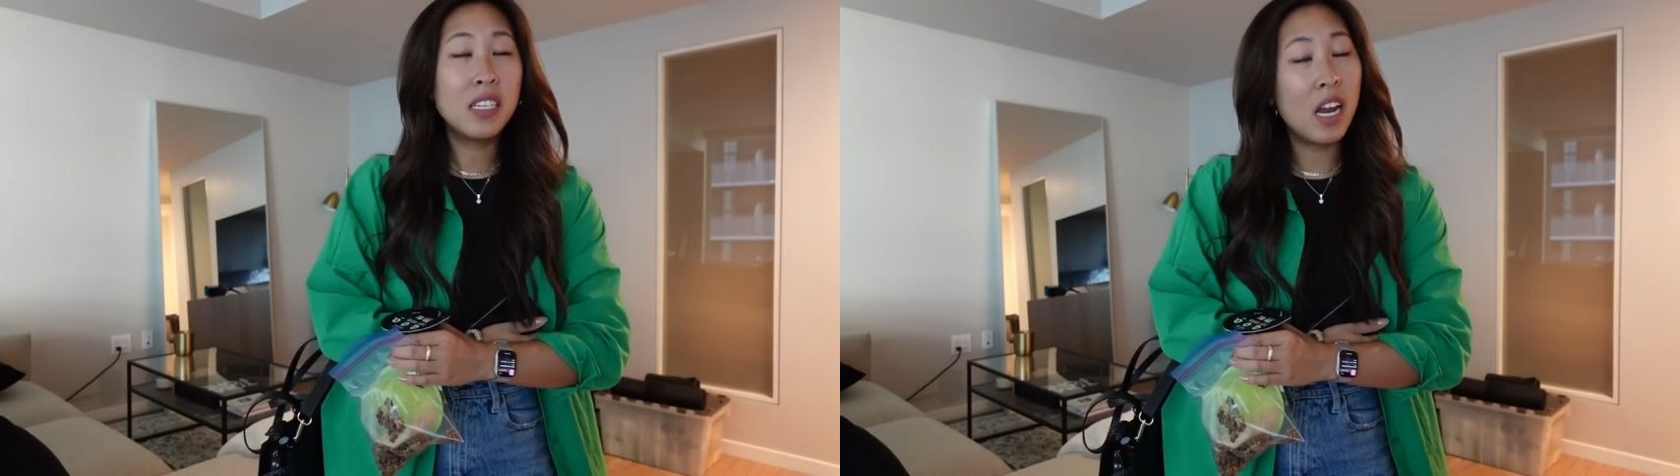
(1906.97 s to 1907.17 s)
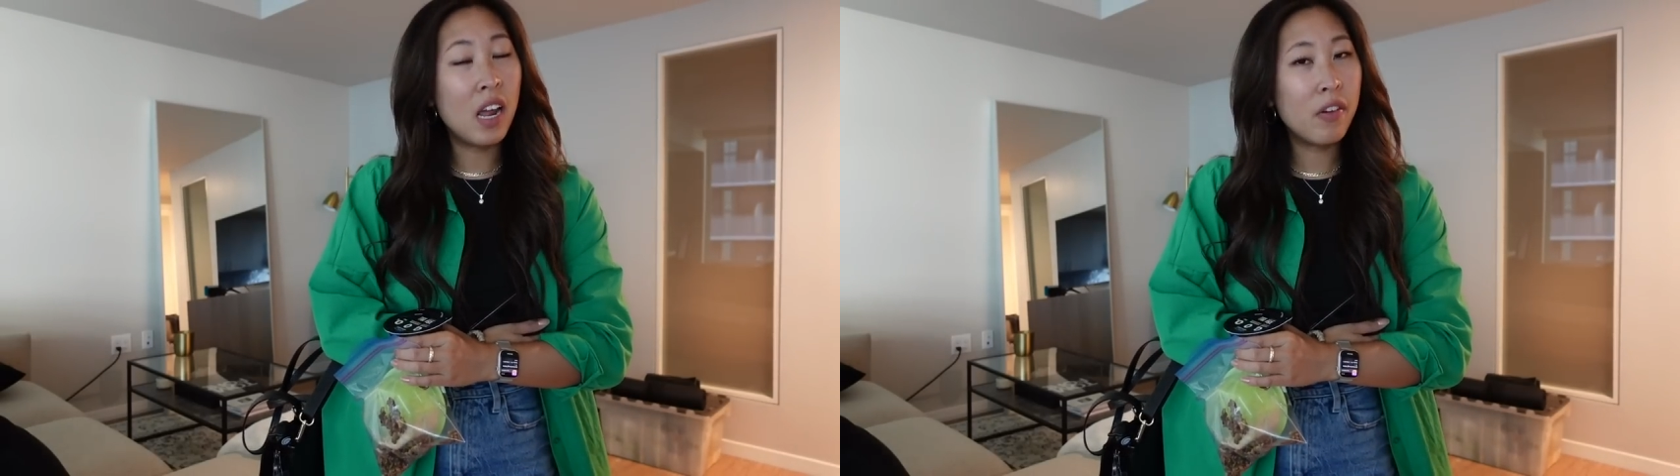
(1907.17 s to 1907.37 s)

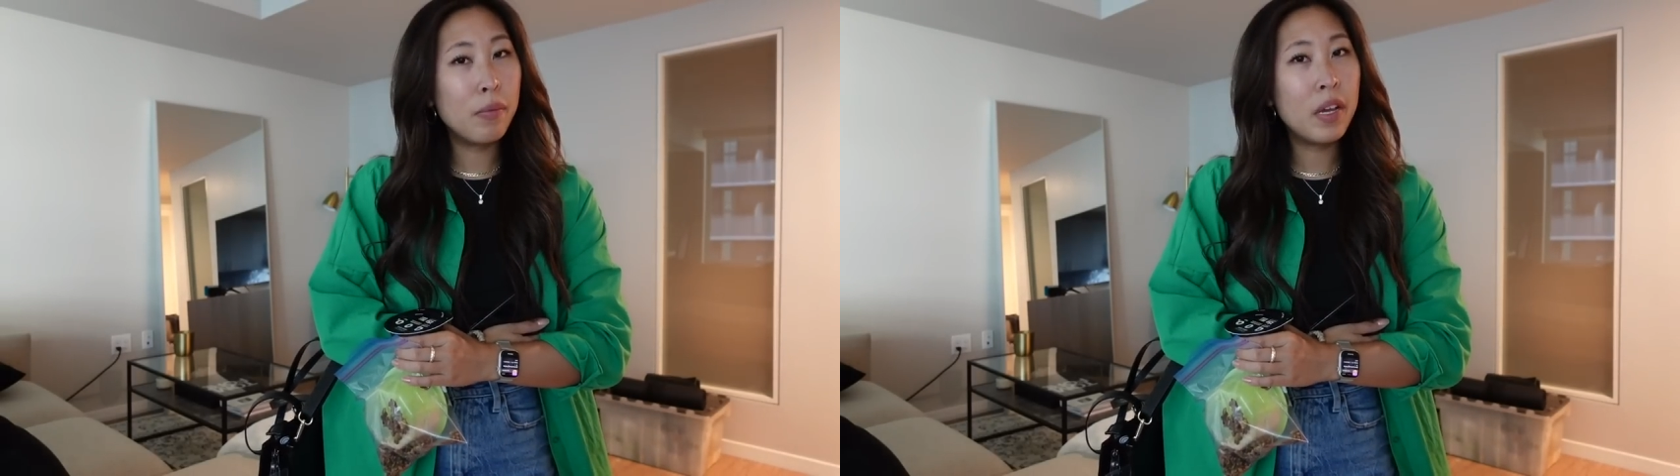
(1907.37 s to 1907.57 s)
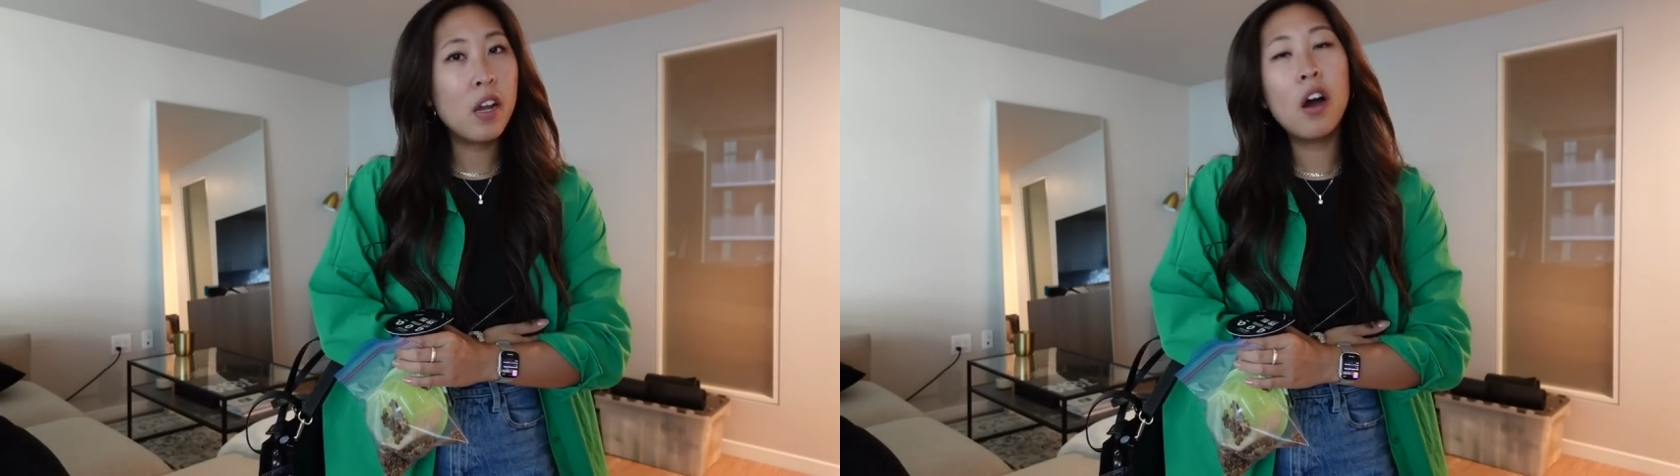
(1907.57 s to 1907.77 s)
today, if I'm
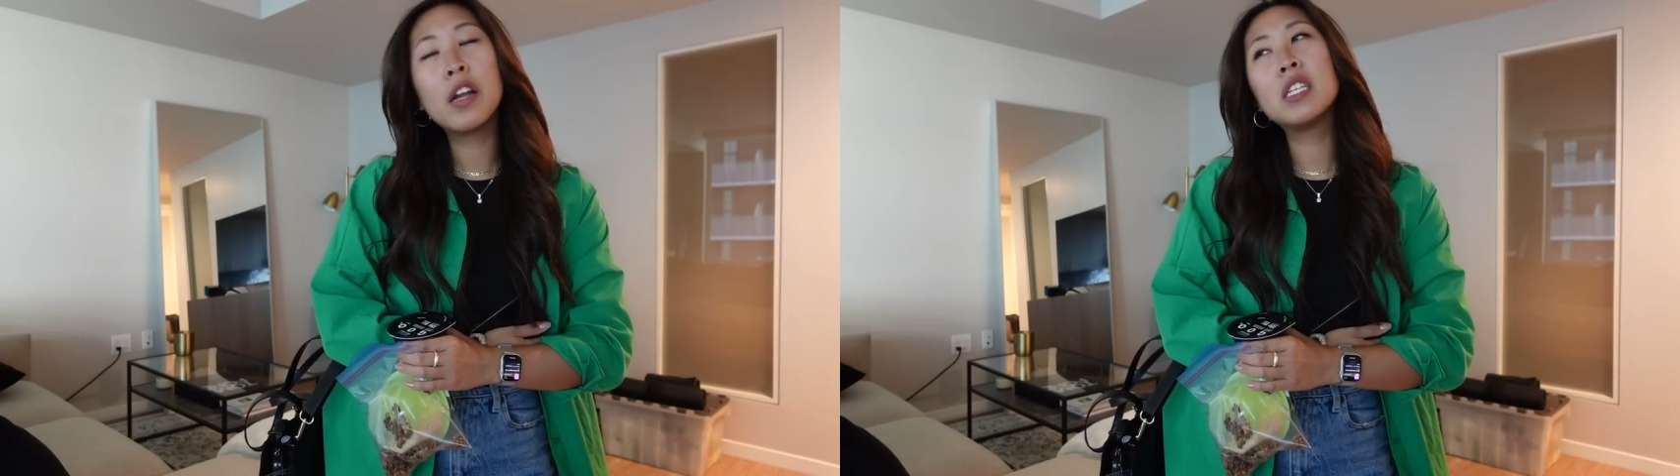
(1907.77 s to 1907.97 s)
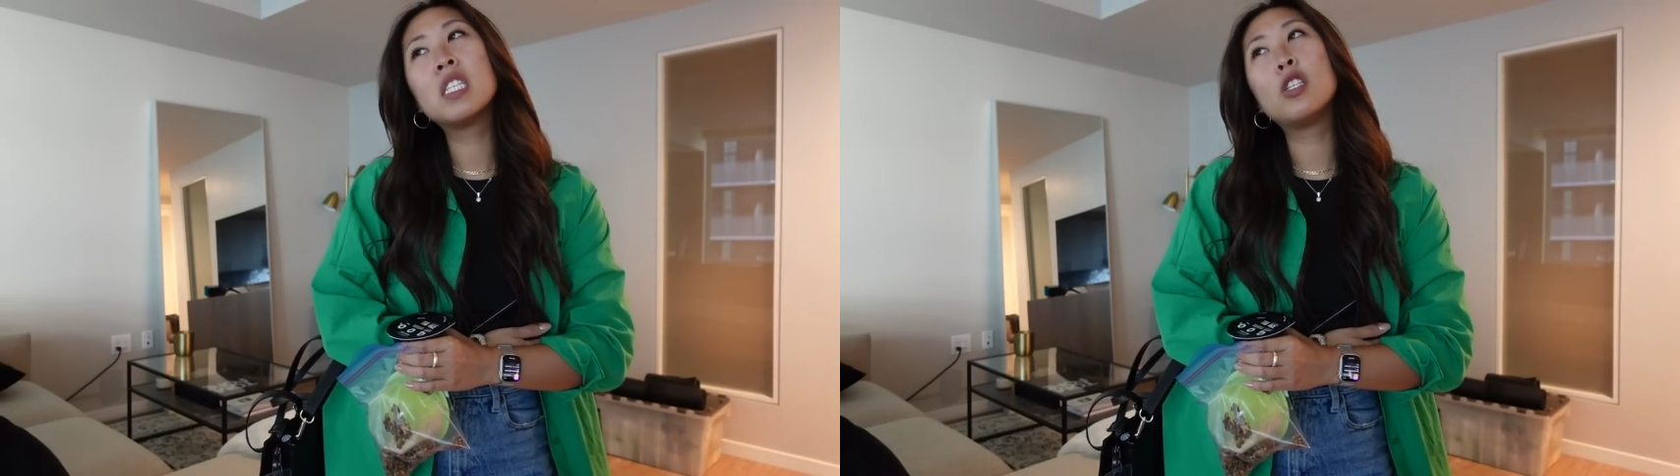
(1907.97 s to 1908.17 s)
being honest,